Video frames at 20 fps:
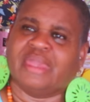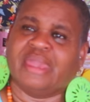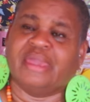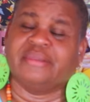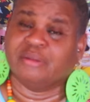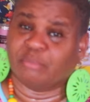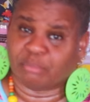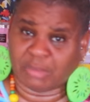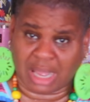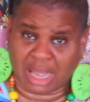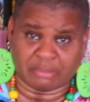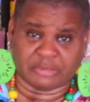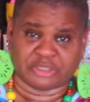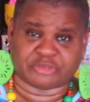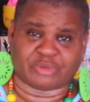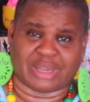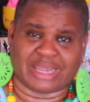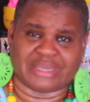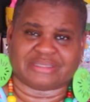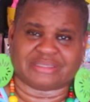And the
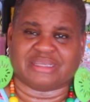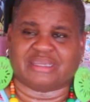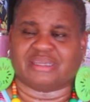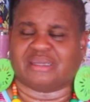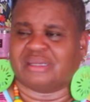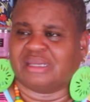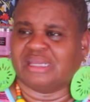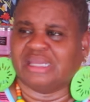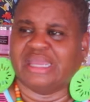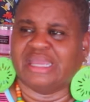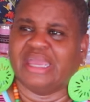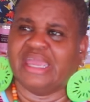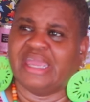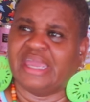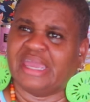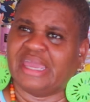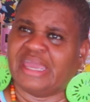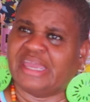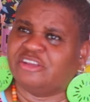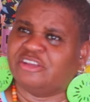mama's right there.
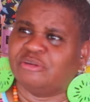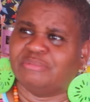And